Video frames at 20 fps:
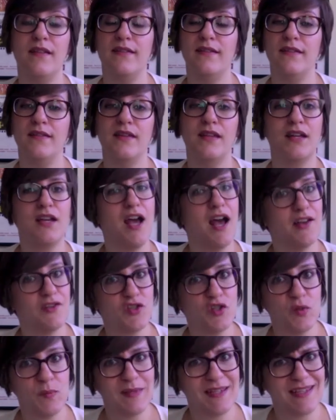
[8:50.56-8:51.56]
The
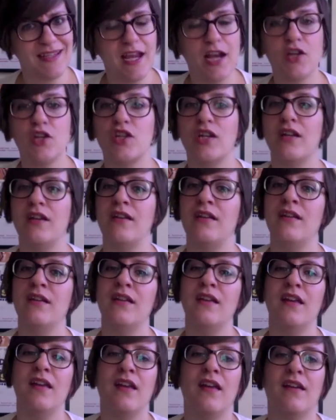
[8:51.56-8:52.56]
costume selection,
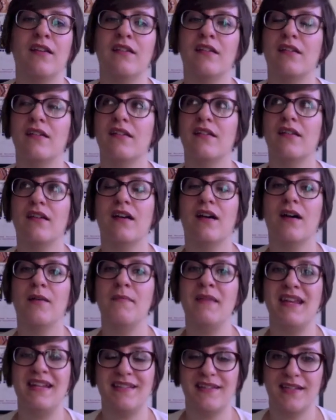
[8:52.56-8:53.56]

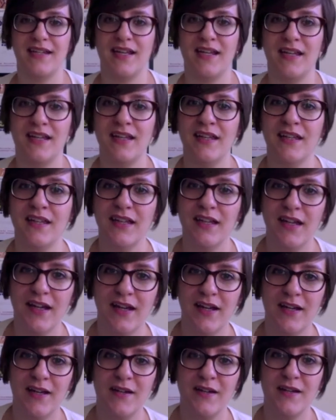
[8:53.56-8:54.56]
amazing.
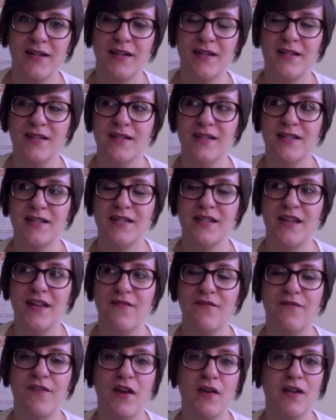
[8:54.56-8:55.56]

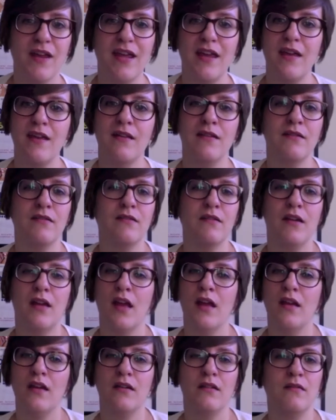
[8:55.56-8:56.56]
Very
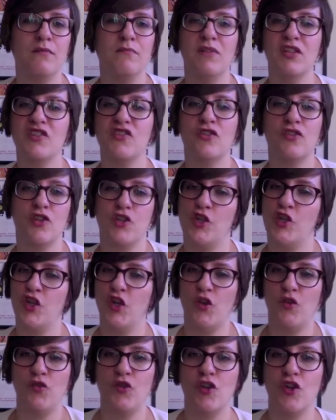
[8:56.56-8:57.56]
Mr.
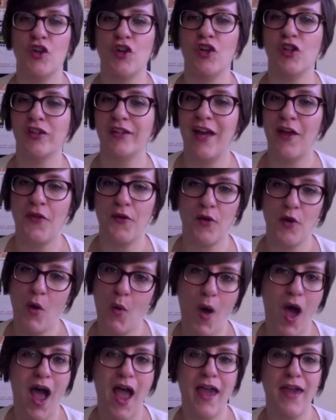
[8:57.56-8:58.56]
Junior Leather,
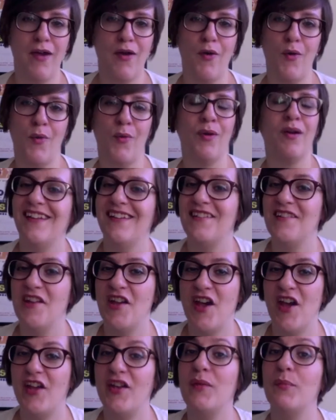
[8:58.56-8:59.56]
Ohio.
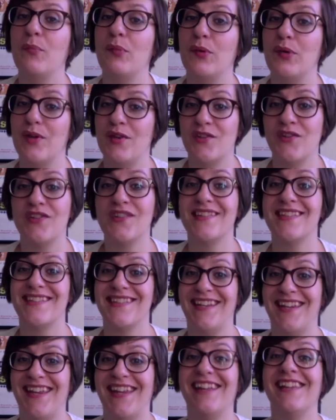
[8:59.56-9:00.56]
Nutbush
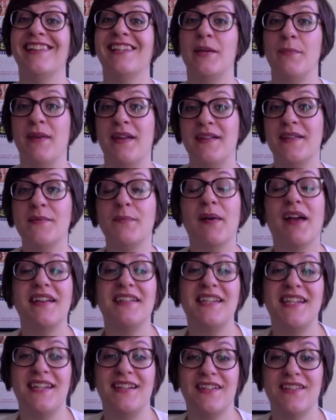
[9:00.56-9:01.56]
City Limits by
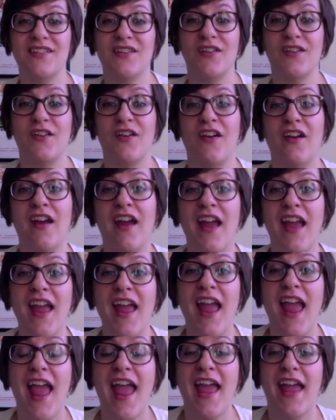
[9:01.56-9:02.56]
Tina Turner,
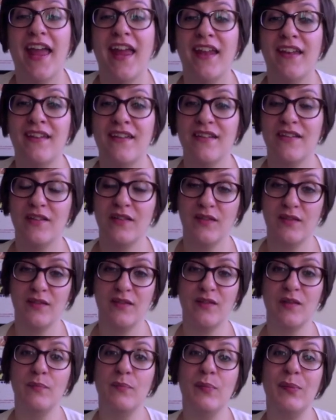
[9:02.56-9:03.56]
and
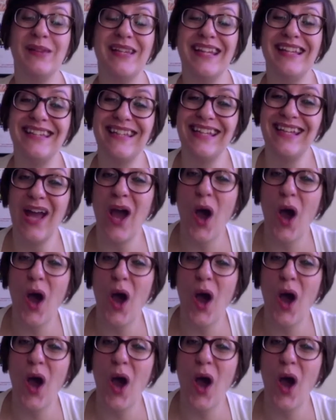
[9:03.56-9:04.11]
completely